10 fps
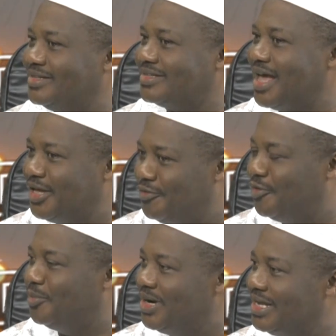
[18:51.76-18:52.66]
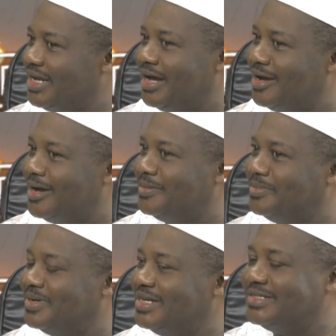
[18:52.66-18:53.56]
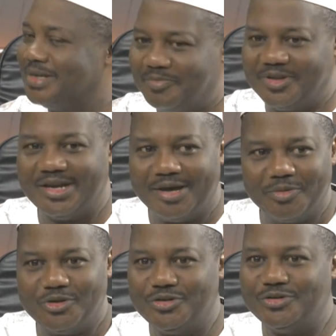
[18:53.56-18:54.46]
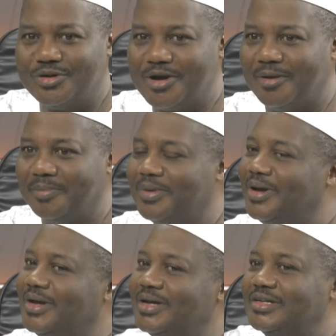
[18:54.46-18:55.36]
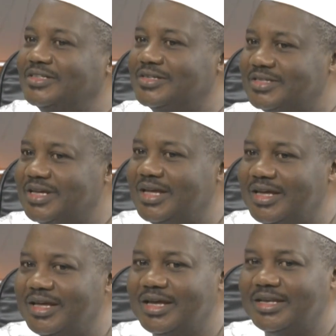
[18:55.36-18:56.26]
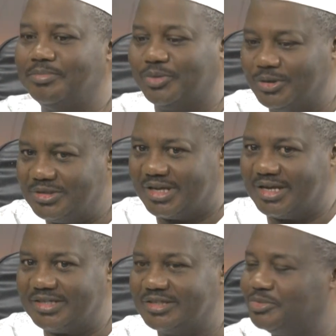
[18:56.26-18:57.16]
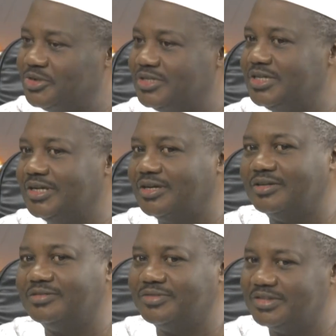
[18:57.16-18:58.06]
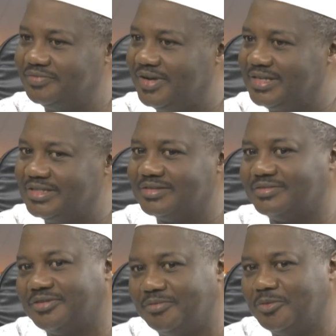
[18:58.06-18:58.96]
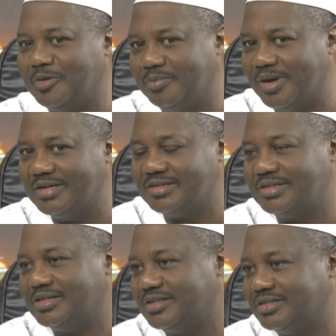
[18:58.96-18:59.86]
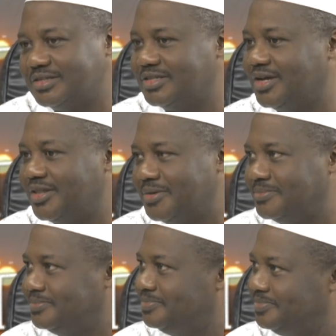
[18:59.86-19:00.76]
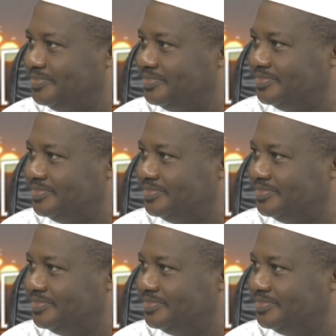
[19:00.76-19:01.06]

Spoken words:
thank you for bringing that up. It's something that I'm going to look up to see the process and the procedure for deflecting from one party into the other.